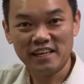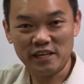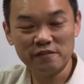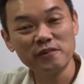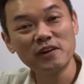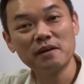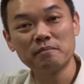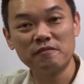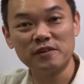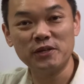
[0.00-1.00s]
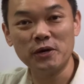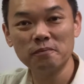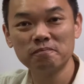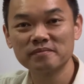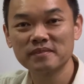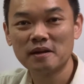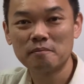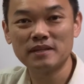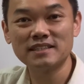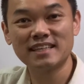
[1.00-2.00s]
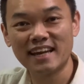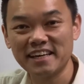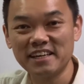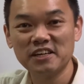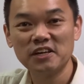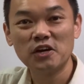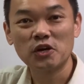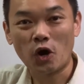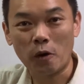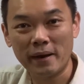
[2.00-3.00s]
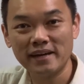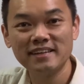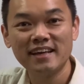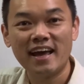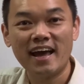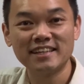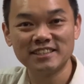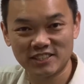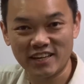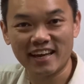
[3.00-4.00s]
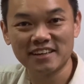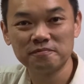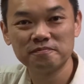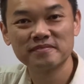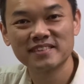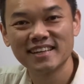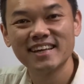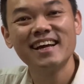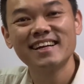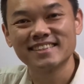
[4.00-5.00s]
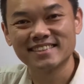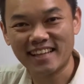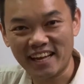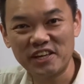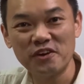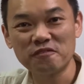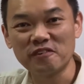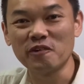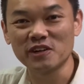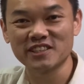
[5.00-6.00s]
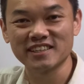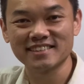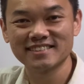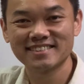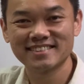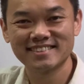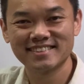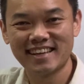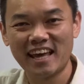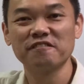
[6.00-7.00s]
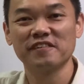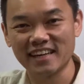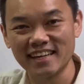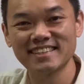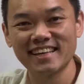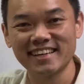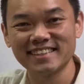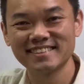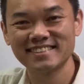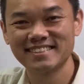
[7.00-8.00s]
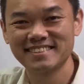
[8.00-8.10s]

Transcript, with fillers: If you like my video, please like, comment, and share. Thank you for watching. Have a nice day.